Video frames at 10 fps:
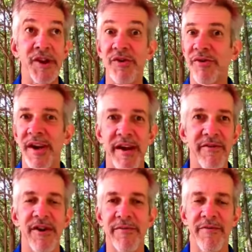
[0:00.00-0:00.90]
and you'll
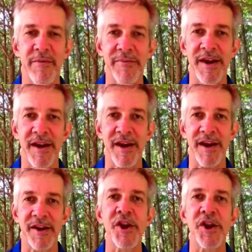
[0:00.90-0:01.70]
never hear from me again.